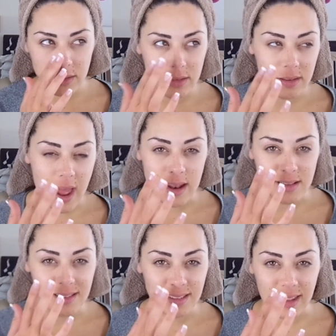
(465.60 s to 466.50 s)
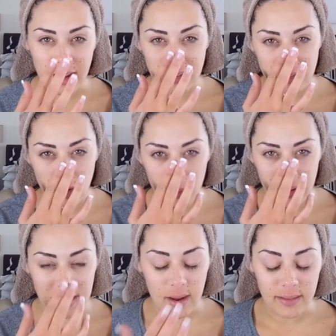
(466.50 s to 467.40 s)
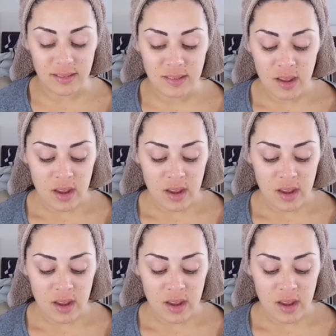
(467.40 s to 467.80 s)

10 seconds on my nose.